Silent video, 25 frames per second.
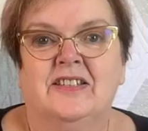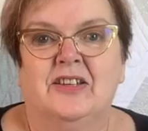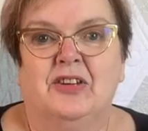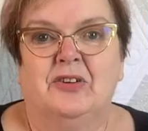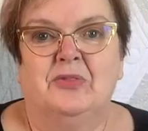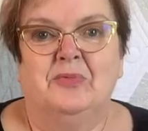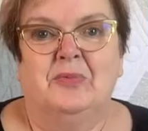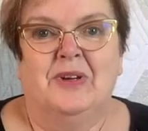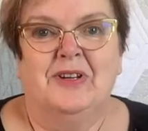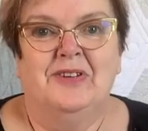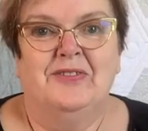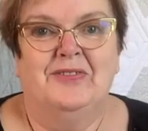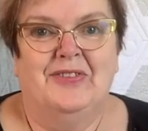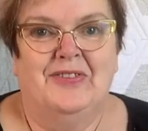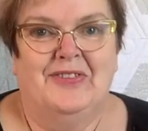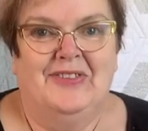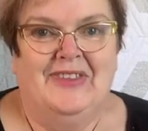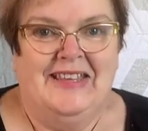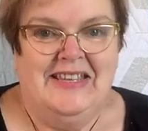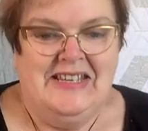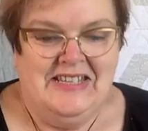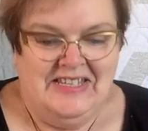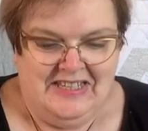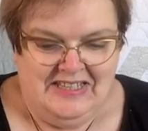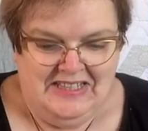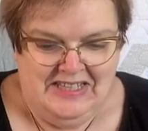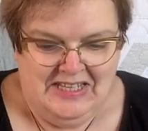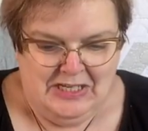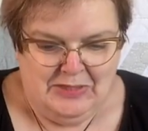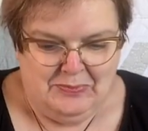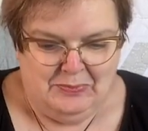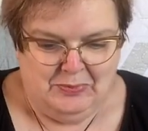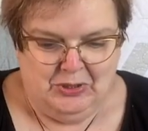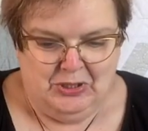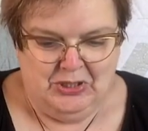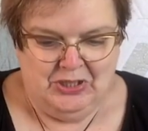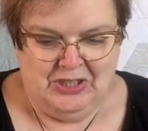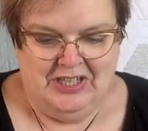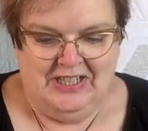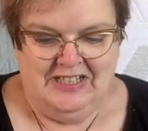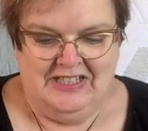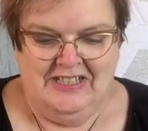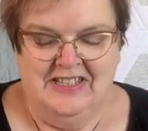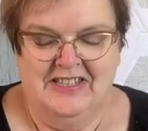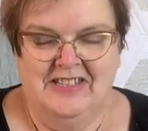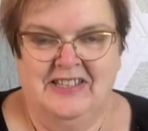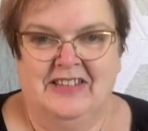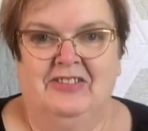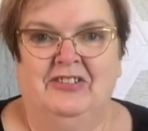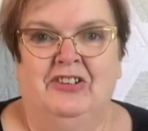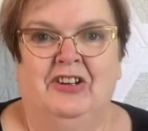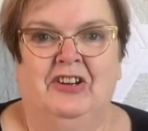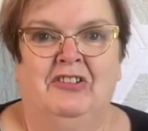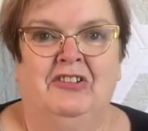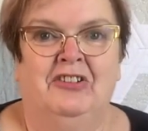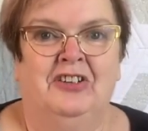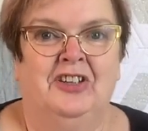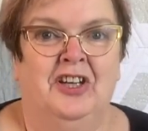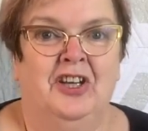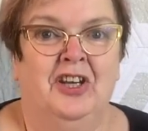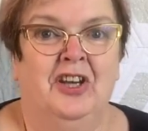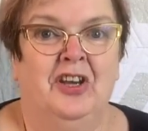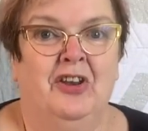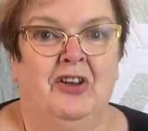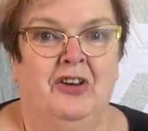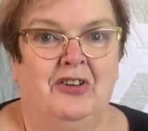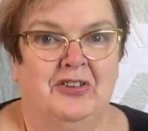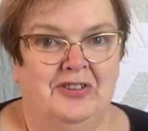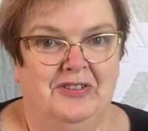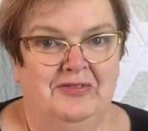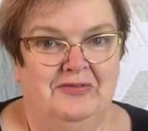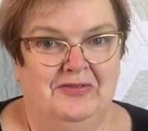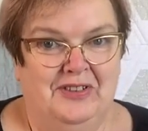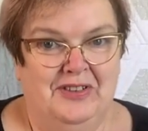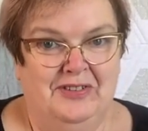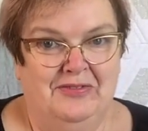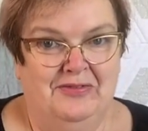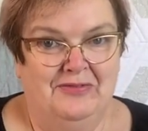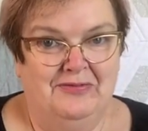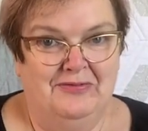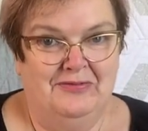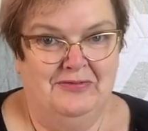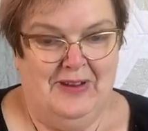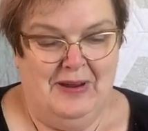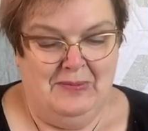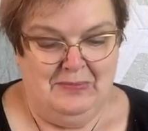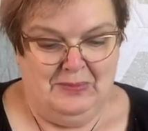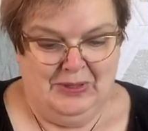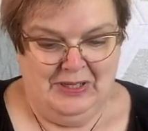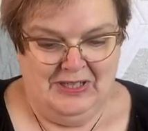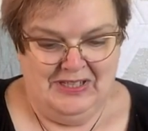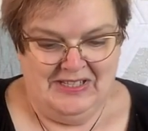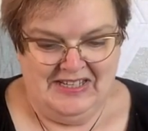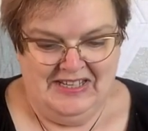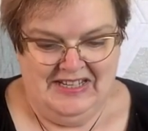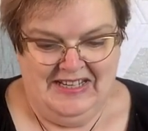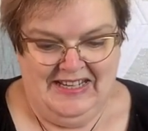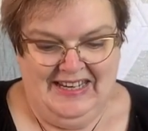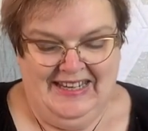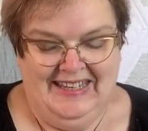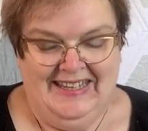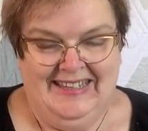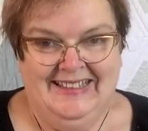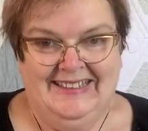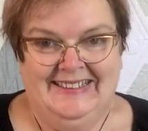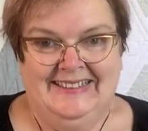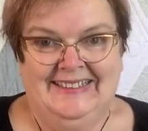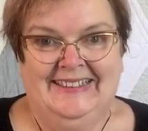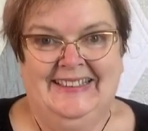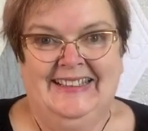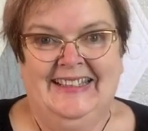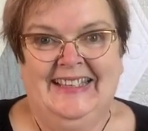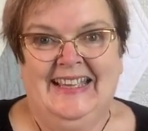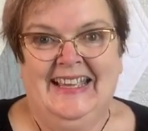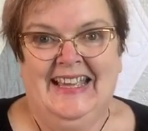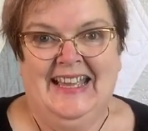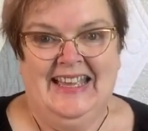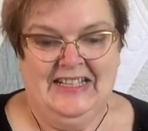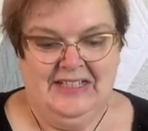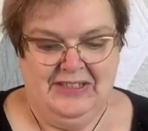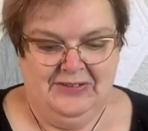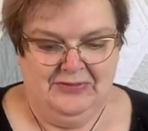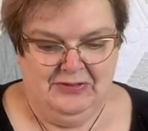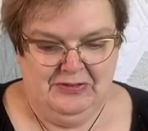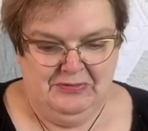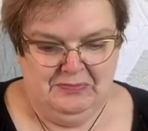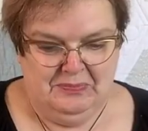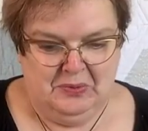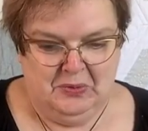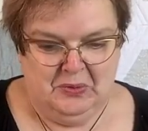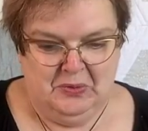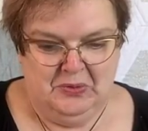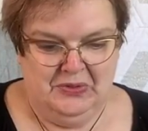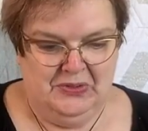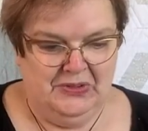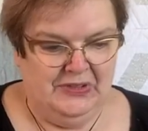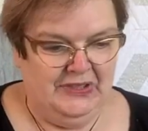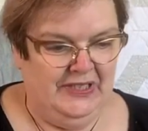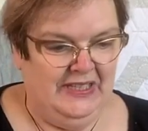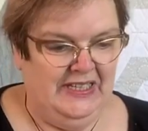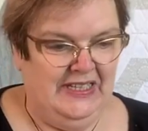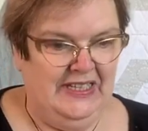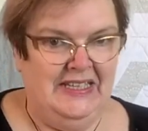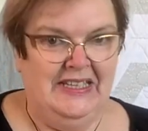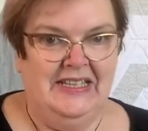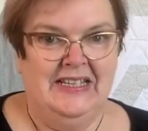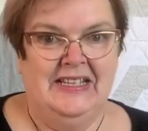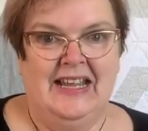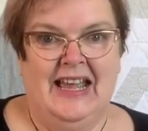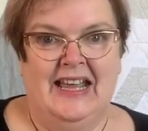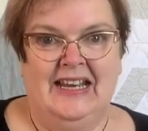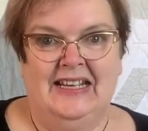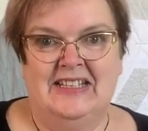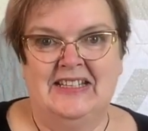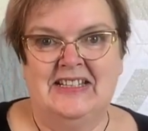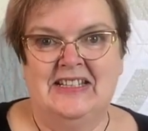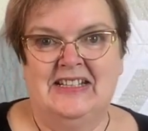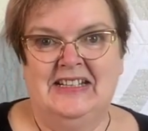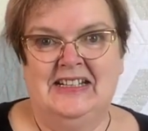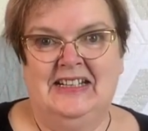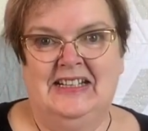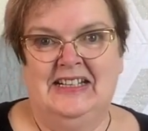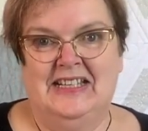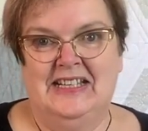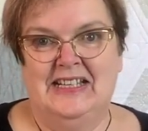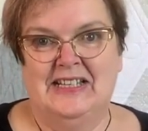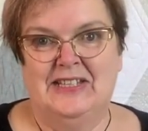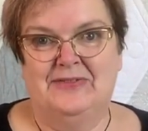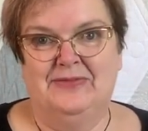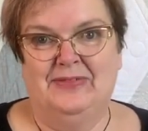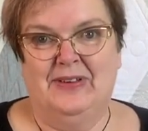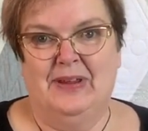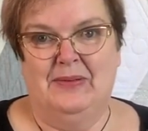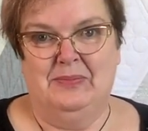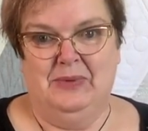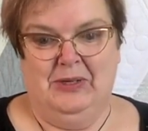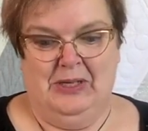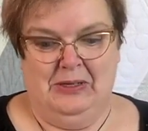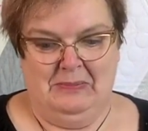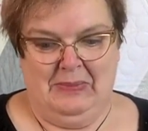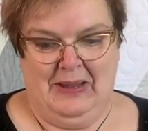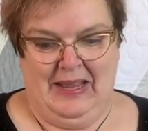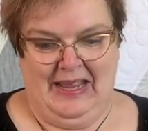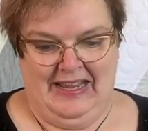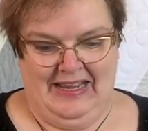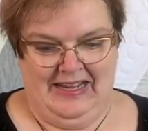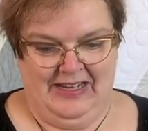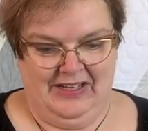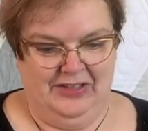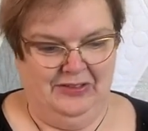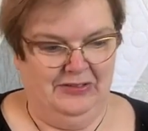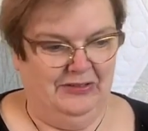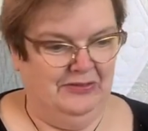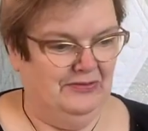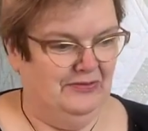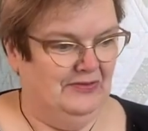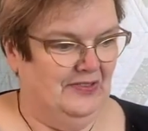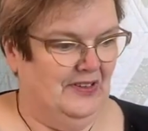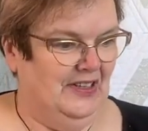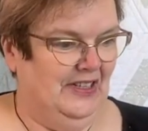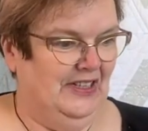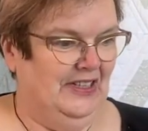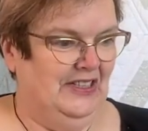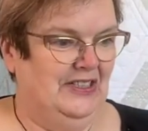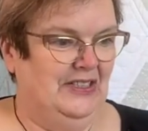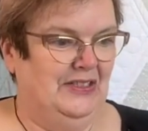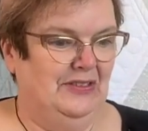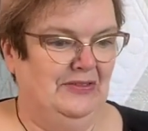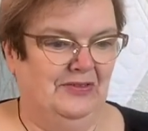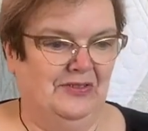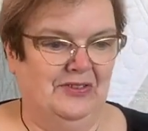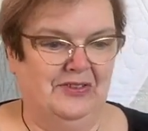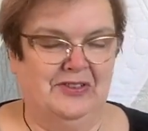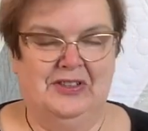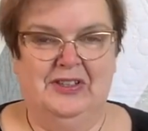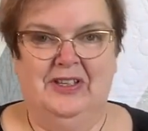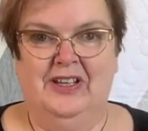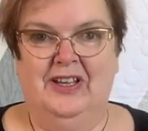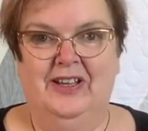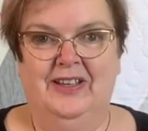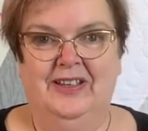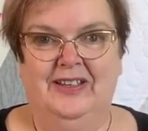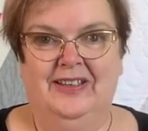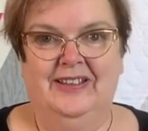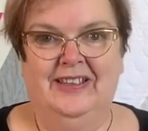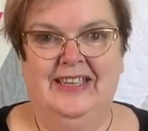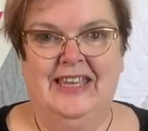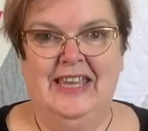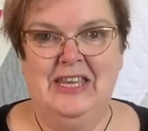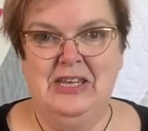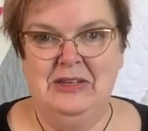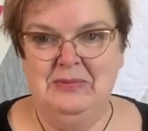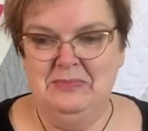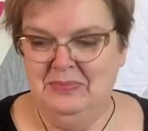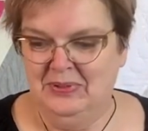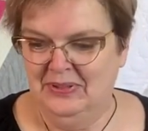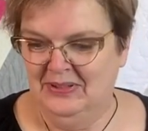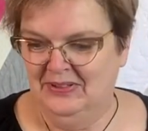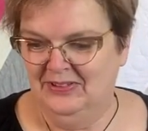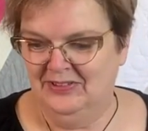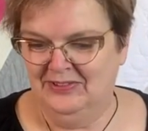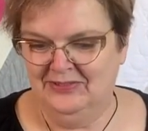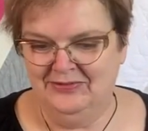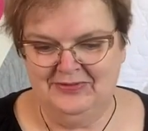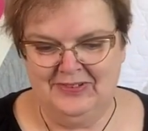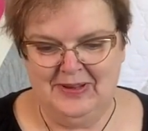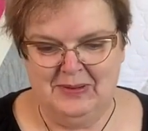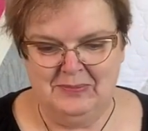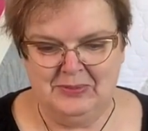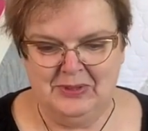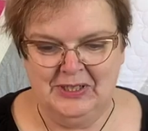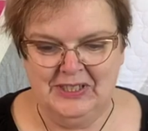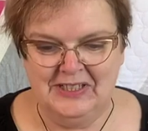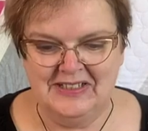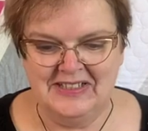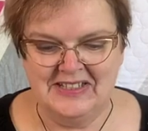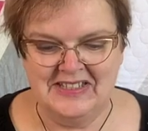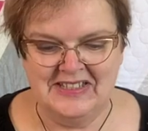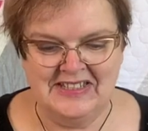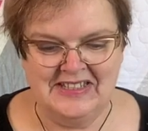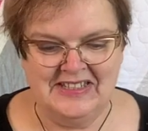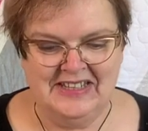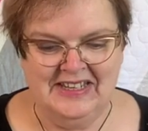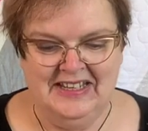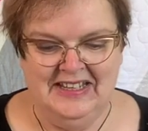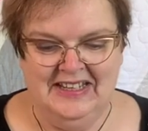So one of the things in this project is there are a lot of different fabrics in here, and if you've bought the Alison Glass fabric pack, you'll find you've got a heap of fabrics.